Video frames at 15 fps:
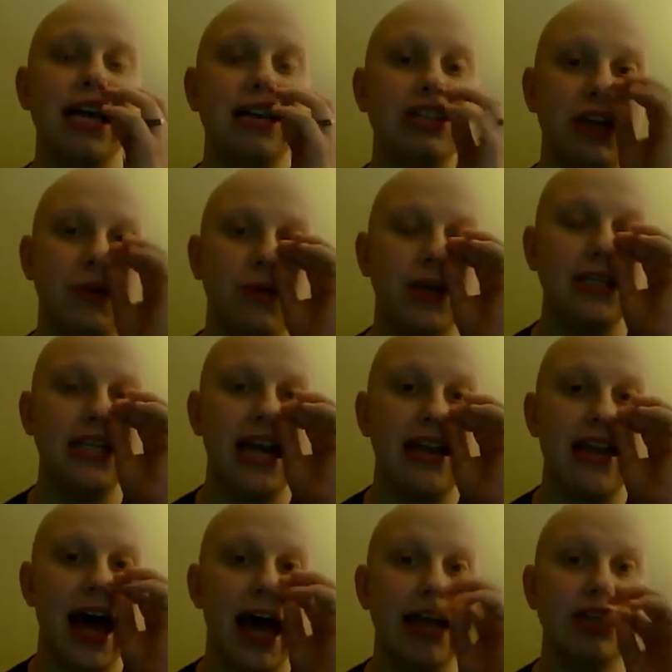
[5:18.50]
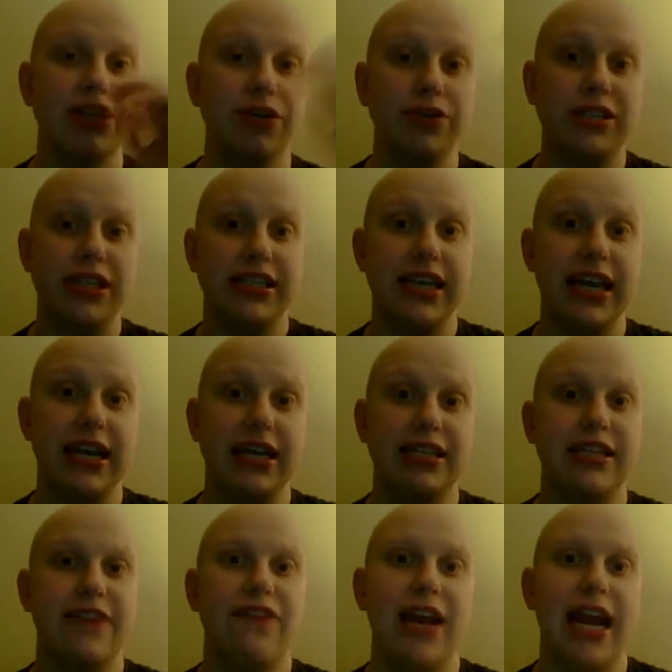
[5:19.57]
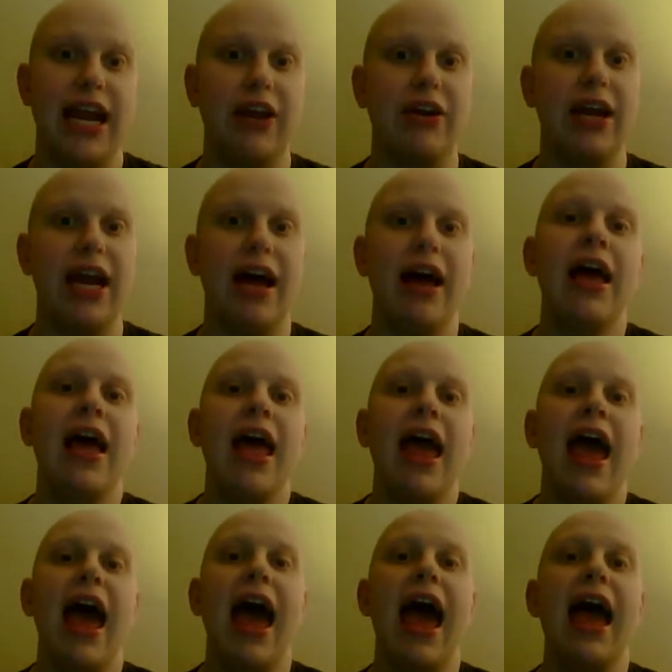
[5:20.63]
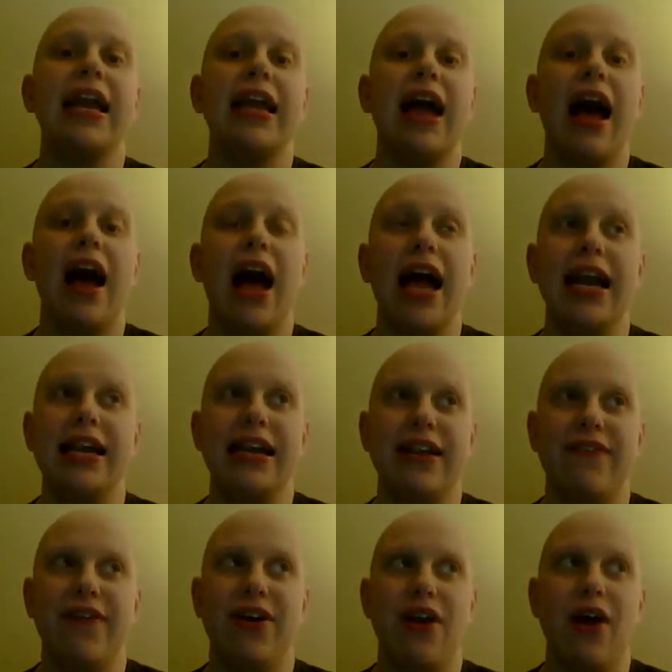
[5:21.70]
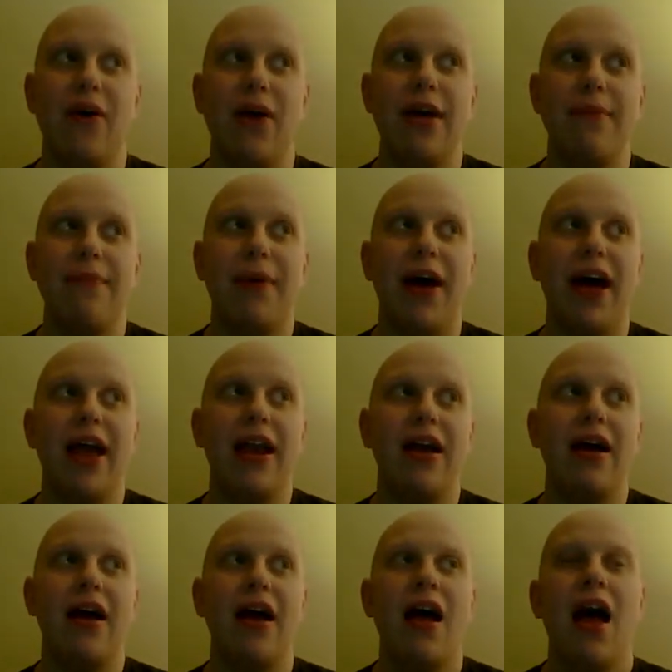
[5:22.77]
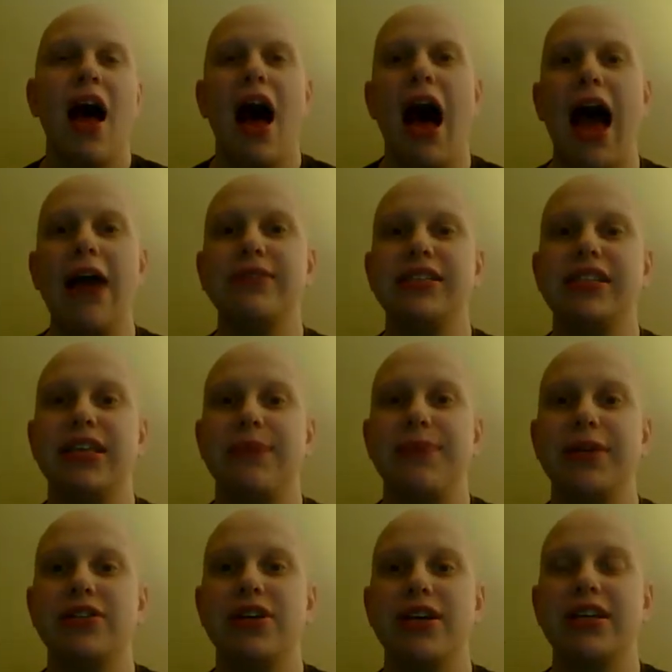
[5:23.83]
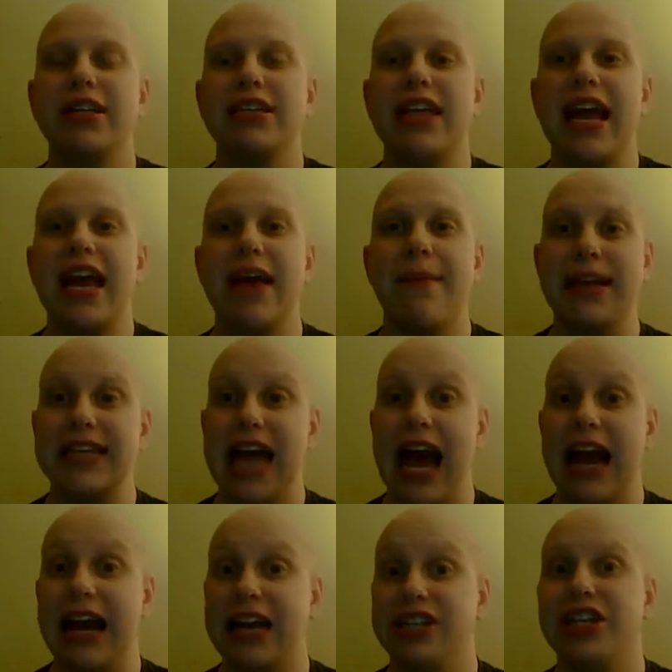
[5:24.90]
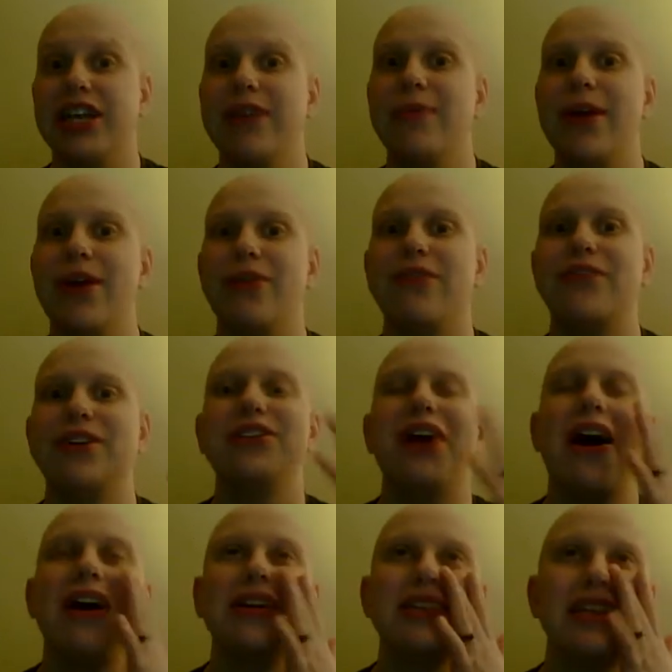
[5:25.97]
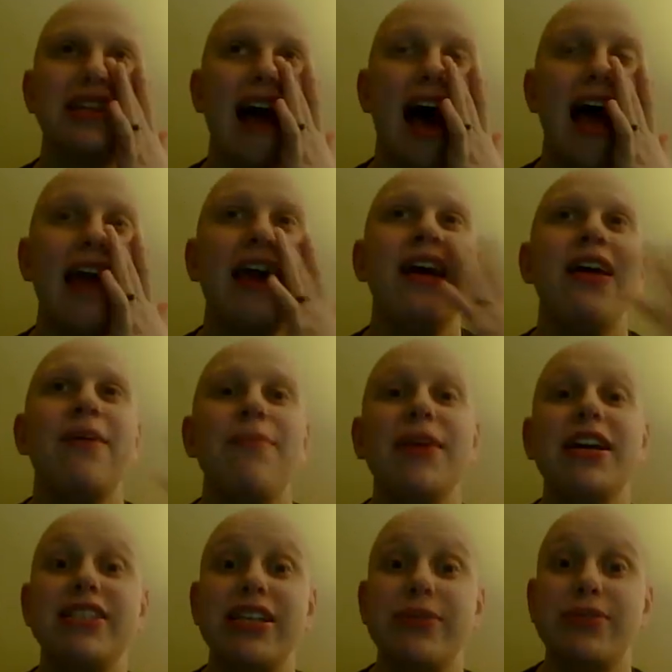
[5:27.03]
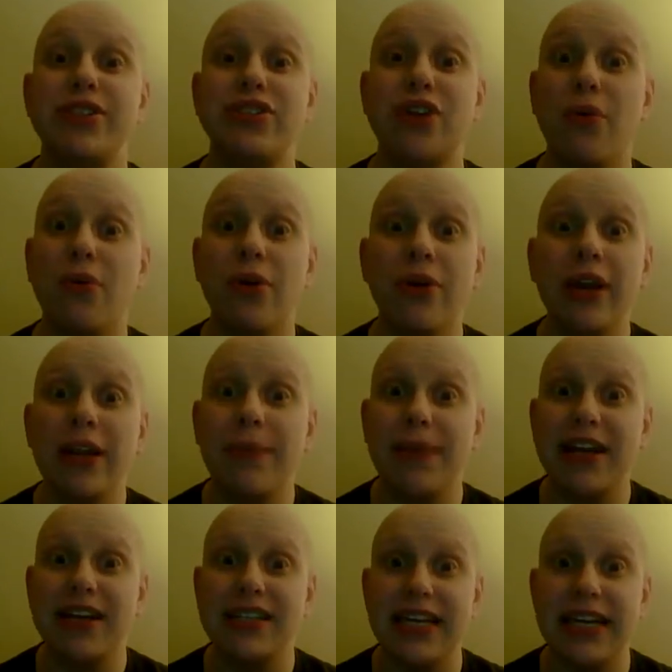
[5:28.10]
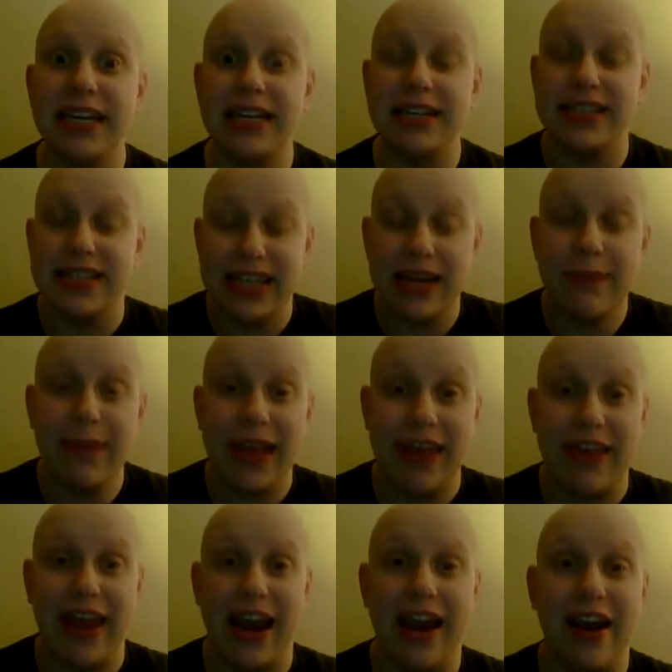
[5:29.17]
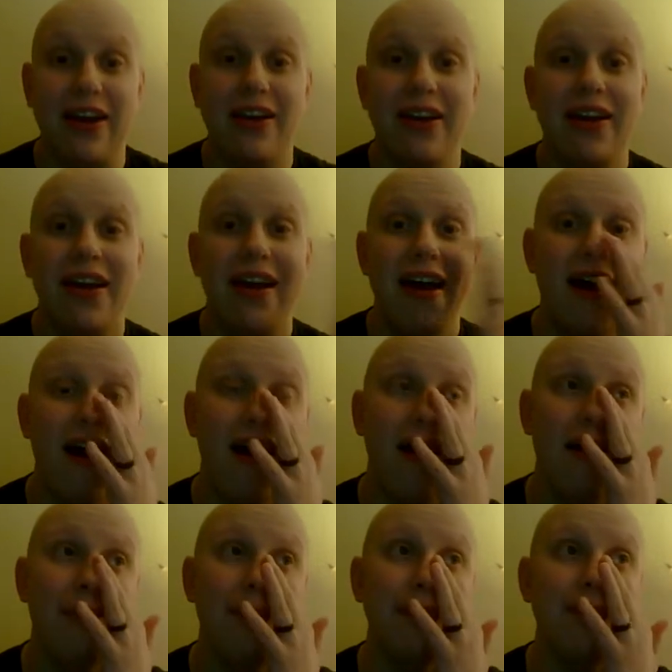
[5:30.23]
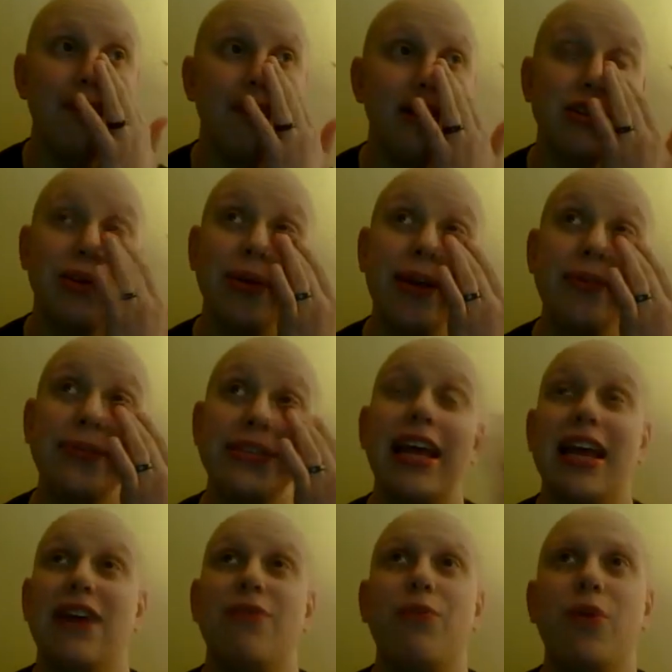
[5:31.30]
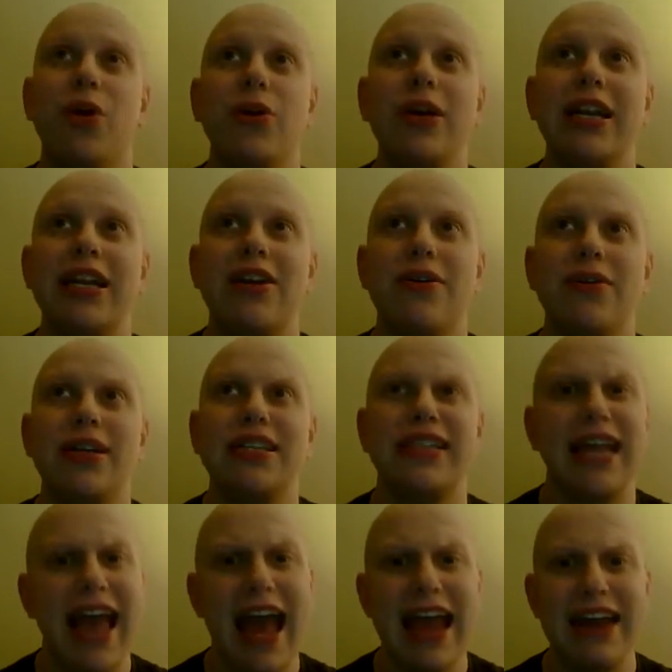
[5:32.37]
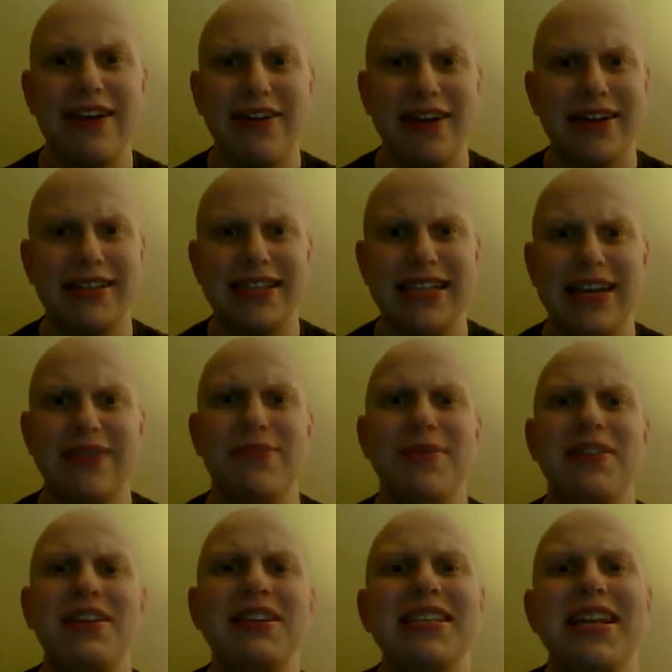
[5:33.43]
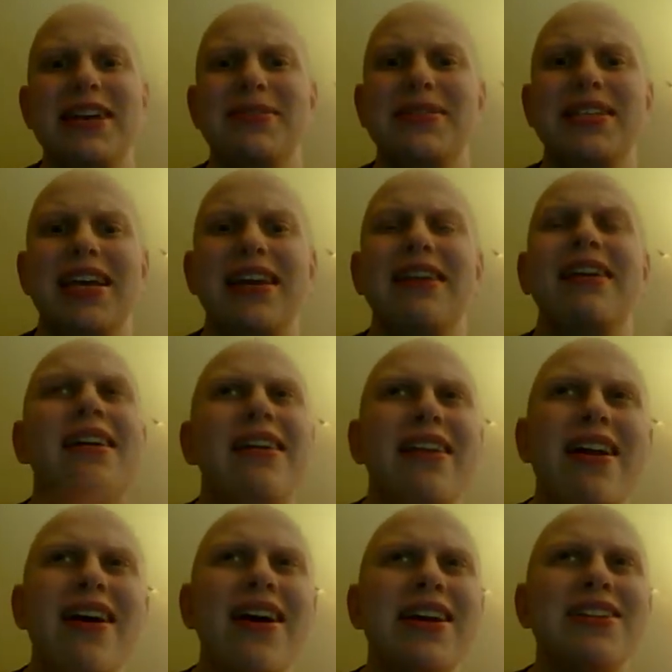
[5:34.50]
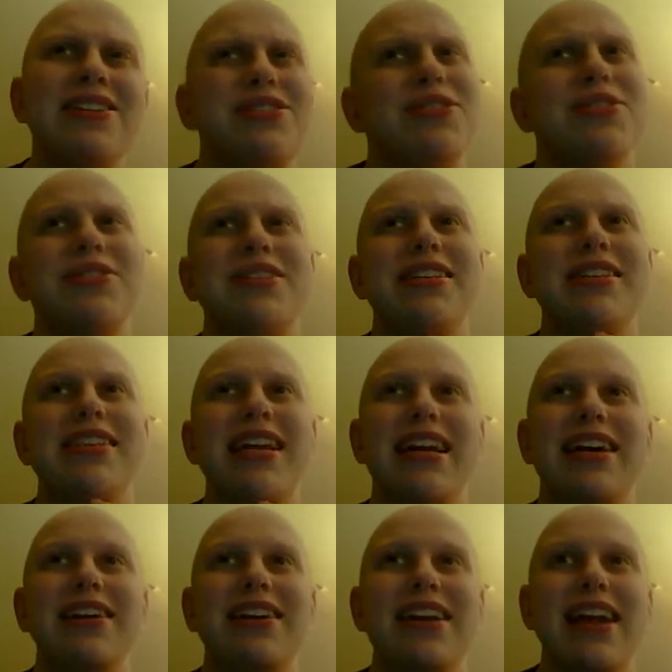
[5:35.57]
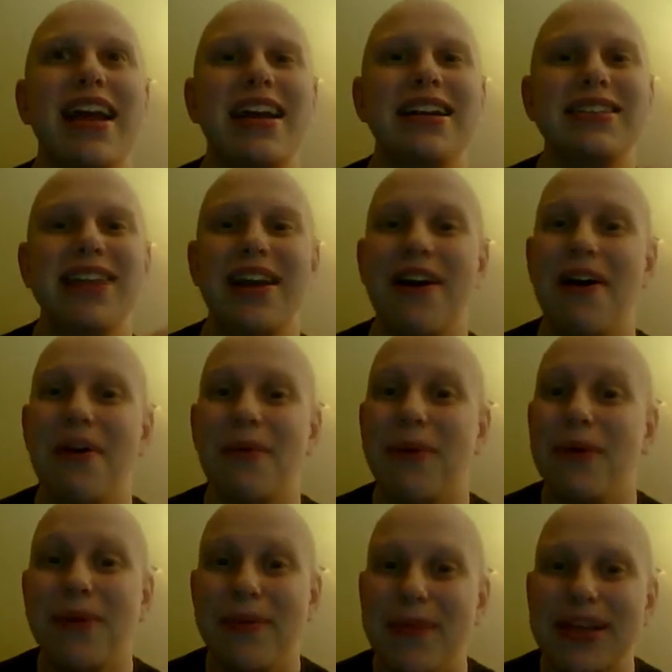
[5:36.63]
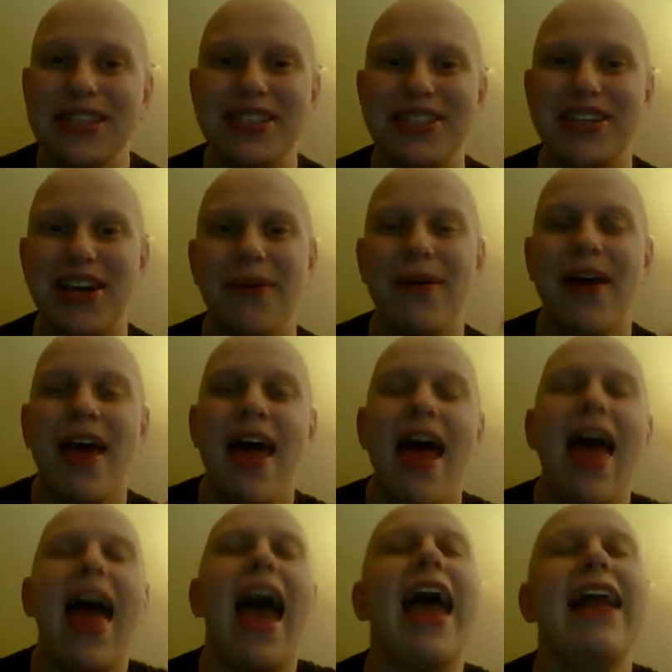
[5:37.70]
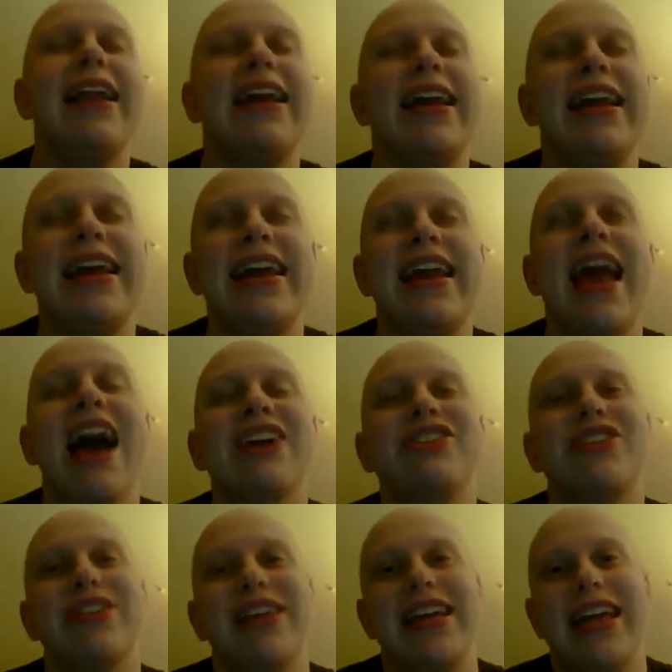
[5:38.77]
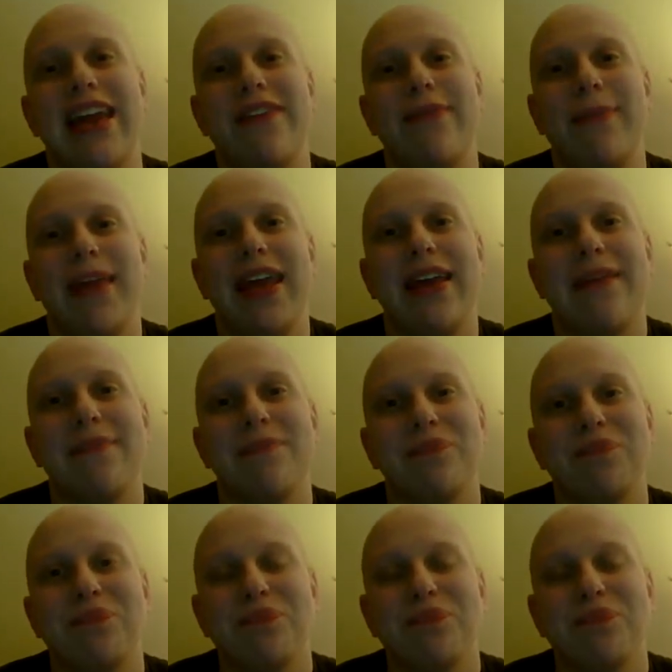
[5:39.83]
was actually one day that I chose to sit in a different area and I didn't even know it but I was sleeping during the day and my dad actually went over and talked to the guy because he was so worried because he didn't see me there. Um, so he was like worried, you know, and he's like, Hey, you're not sitting with us? And I was like, No, I just chose to sit here today. And he's like, Oh, well, we missed you. And he actually gave me